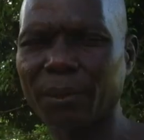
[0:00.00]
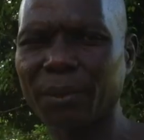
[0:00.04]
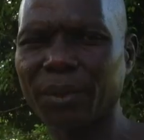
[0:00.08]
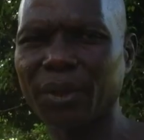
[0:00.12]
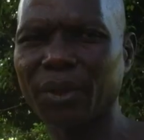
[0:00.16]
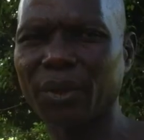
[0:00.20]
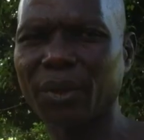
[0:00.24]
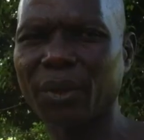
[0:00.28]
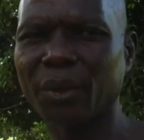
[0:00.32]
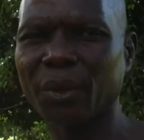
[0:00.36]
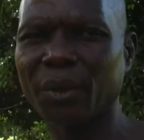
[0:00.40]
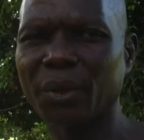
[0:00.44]

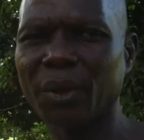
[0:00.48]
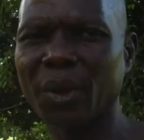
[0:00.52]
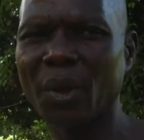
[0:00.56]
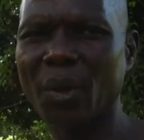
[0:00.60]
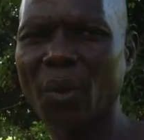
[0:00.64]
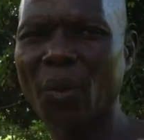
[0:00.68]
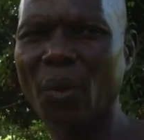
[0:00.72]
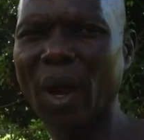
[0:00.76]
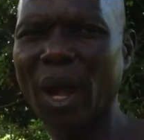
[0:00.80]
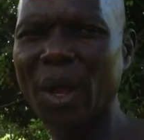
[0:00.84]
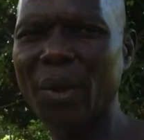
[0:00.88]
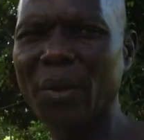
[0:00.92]
RPO,
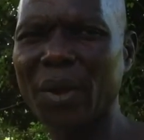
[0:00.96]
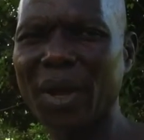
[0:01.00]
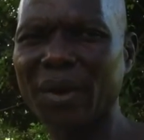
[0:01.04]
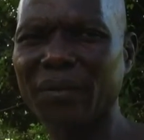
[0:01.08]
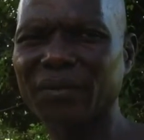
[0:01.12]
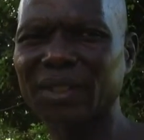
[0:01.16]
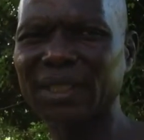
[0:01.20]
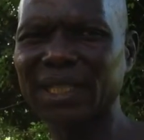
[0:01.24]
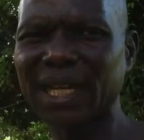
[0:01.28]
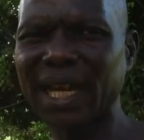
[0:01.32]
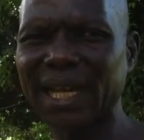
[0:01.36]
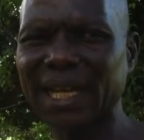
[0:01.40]
why we
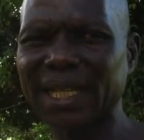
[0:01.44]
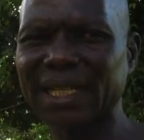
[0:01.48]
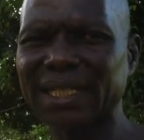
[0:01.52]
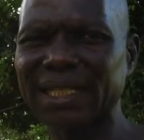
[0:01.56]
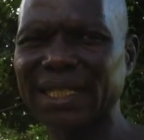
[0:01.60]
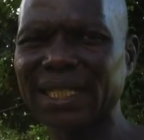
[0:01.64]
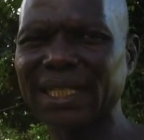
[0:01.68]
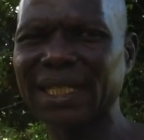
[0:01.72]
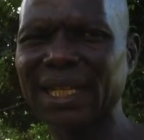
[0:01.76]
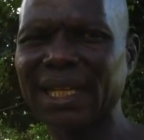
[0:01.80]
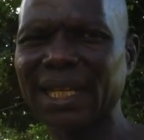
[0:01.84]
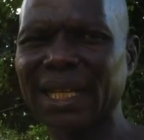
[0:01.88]
have
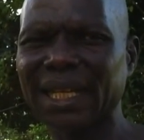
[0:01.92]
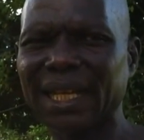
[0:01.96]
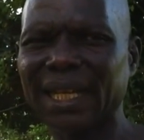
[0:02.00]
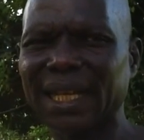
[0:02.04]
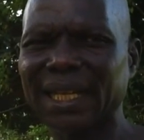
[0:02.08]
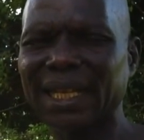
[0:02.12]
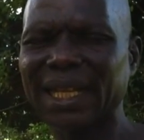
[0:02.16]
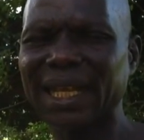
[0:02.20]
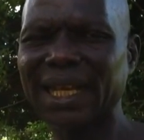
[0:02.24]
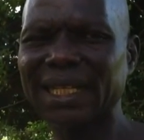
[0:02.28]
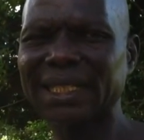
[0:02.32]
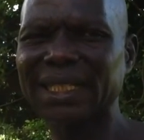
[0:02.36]
targeted
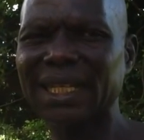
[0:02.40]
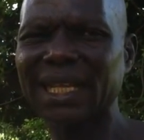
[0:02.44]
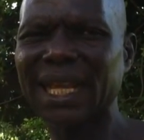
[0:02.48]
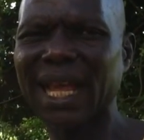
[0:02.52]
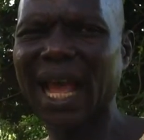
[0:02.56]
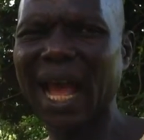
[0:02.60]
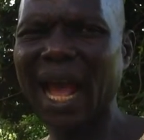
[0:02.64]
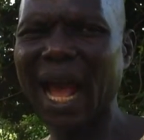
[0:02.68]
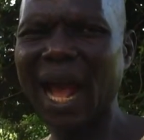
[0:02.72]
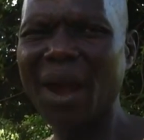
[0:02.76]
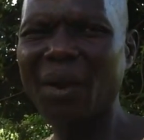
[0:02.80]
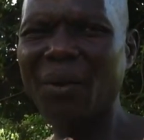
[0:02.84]
that
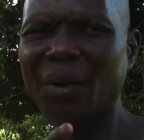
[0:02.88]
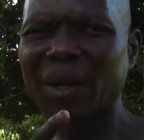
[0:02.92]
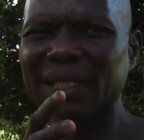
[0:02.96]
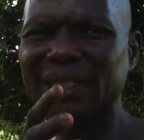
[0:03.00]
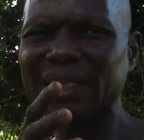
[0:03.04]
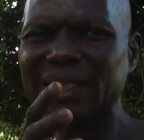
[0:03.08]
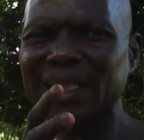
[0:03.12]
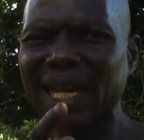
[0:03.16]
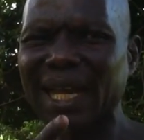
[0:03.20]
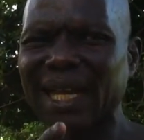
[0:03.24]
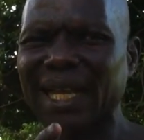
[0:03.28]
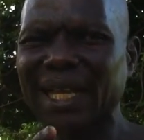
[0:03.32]
our
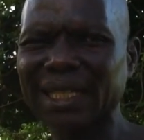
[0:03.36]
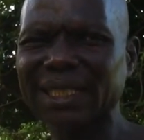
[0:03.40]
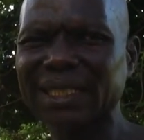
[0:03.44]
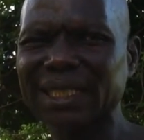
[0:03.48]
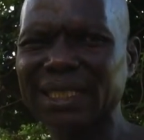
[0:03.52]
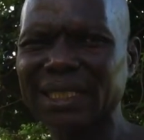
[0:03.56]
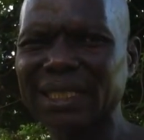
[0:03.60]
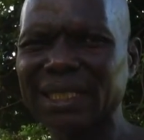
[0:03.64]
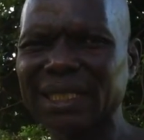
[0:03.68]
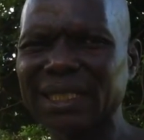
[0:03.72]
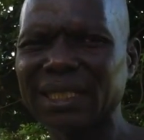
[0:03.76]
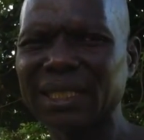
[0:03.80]

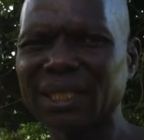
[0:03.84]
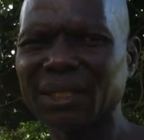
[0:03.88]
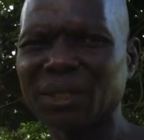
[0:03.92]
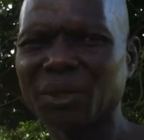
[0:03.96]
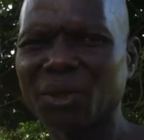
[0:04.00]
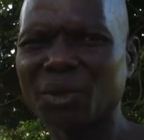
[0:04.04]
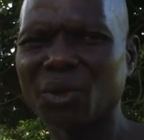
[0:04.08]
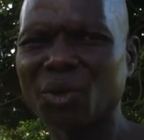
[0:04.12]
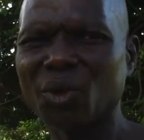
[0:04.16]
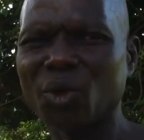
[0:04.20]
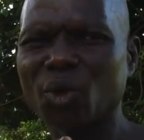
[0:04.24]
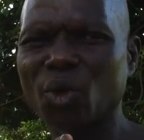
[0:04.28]
target
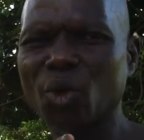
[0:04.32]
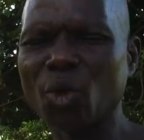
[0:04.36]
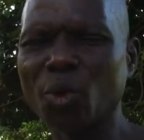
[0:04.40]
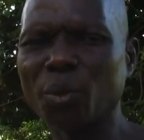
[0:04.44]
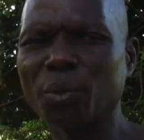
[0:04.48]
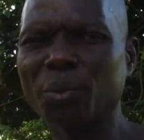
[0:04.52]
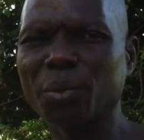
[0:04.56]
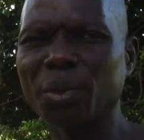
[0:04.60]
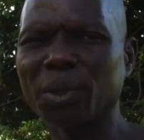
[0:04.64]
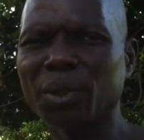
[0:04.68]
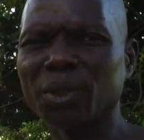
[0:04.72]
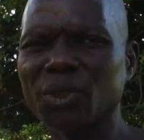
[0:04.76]

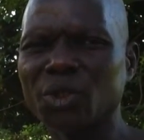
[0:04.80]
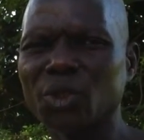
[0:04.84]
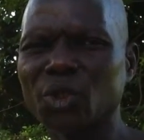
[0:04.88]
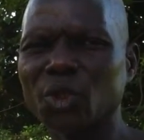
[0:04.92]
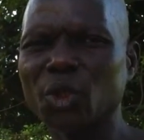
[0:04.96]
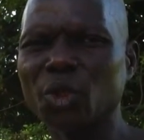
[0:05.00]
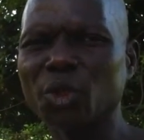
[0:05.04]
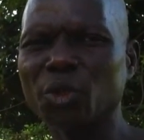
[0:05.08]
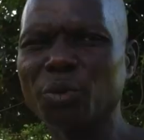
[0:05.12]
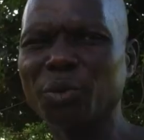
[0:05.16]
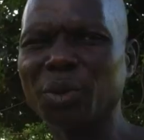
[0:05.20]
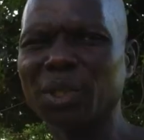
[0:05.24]
group
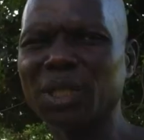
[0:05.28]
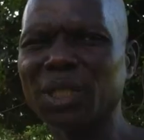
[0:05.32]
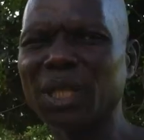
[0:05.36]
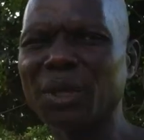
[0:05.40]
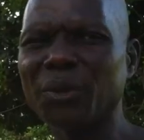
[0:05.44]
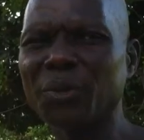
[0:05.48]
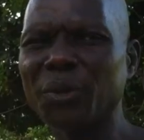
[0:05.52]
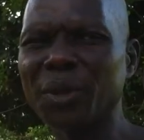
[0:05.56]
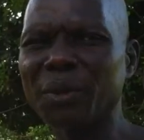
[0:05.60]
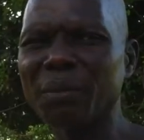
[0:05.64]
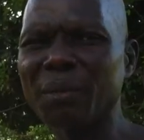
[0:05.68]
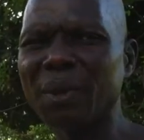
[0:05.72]
should be
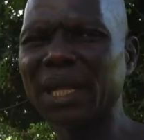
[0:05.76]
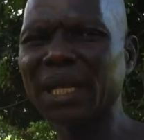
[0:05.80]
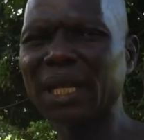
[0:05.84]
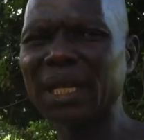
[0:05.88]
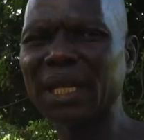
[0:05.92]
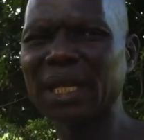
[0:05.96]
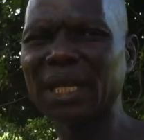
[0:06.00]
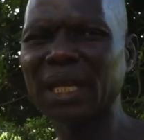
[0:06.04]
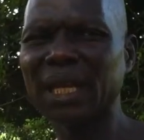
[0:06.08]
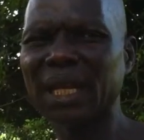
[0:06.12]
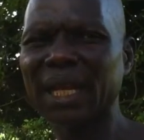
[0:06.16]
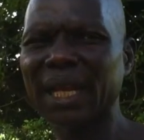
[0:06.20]
the
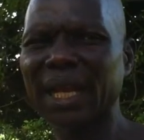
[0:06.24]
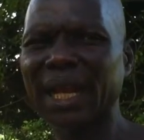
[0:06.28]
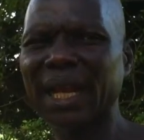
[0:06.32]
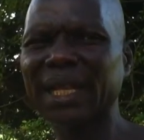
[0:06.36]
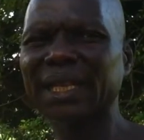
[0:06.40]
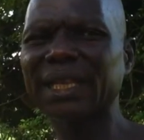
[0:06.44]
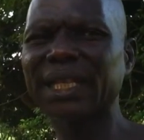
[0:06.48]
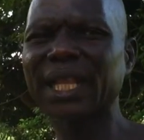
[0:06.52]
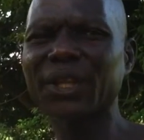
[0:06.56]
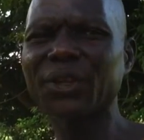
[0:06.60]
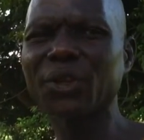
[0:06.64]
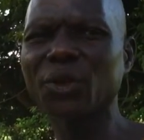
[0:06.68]
women
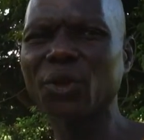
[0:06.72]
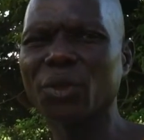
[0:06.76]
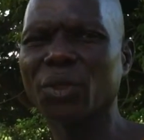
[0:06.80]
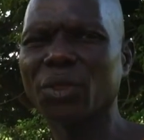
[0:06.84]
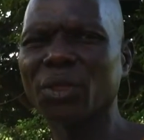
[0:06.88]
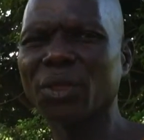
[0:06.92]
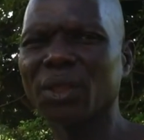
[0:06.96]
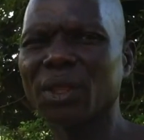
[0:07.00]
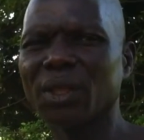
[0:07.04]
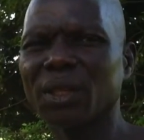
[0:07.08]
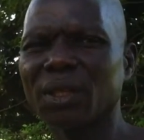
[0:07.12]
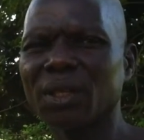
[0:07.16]
and the
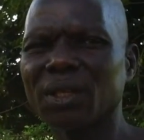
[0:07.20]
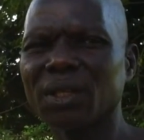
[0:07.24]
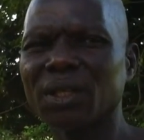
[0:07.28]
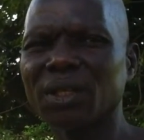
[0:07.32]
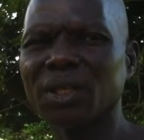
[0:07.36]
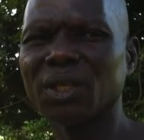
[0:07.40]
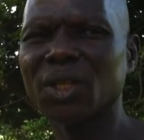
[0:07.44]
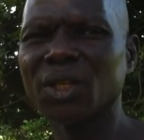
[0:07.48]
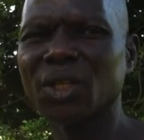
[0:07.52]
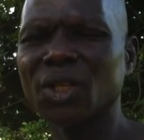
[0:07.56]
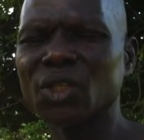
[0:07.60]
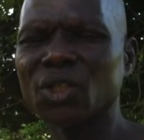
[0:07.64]
youth,
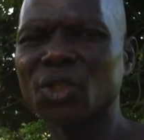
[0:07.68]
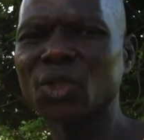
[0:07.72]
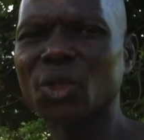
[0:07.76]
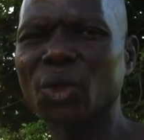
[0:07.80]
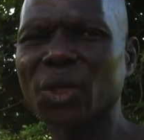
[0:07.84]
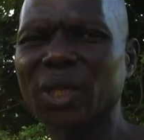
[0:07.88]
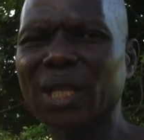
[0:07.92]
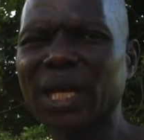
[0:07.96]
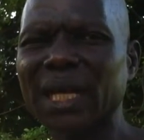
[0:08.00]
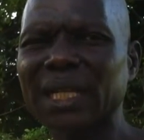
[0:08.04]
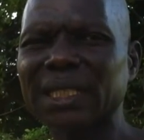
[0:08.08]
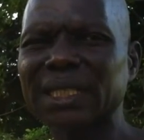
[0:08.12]

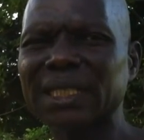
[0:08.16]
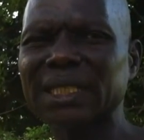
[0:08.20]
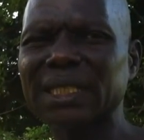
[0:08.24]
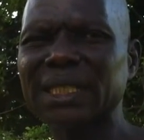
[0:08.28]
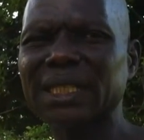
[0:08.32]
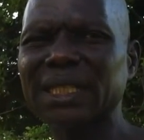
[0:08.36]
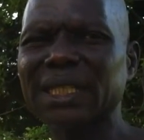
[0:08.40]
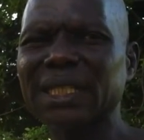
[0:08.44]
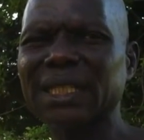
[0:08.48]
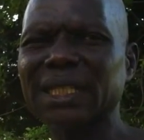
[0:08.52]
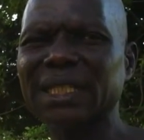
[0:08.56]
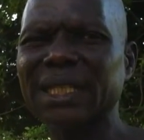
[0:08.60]
so that
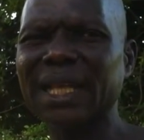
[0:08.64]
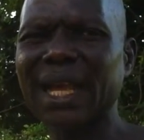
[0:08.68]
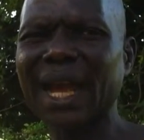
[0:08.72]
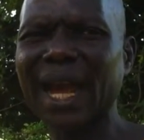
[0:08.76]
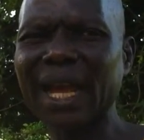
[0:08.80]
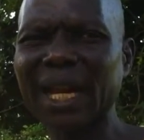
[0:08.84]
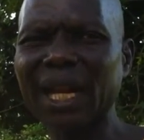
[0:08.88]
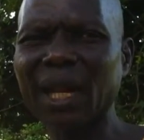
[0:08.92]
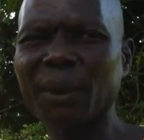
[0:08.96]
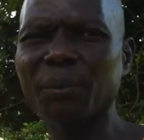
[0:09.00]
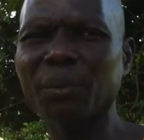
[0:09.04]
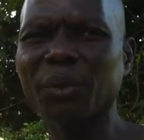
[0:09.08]
the
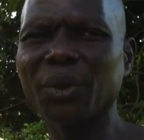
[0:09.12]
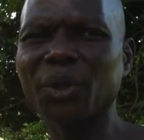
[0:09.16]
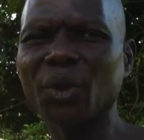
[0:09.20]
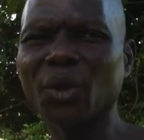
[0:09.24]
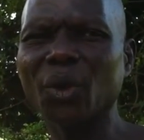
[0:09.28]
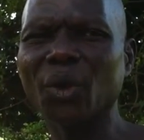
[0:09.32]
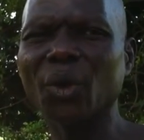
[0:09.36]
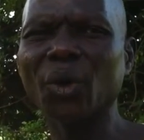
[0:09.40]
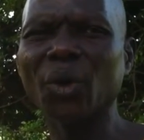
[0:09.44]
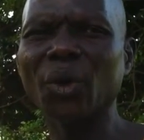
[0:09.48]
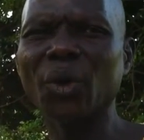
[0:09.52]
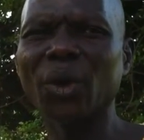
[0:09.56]

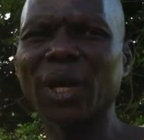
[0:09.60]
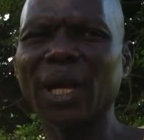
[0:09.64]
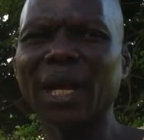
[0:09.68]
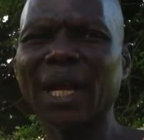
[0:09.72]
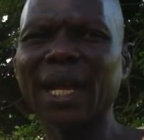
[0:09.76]
RPO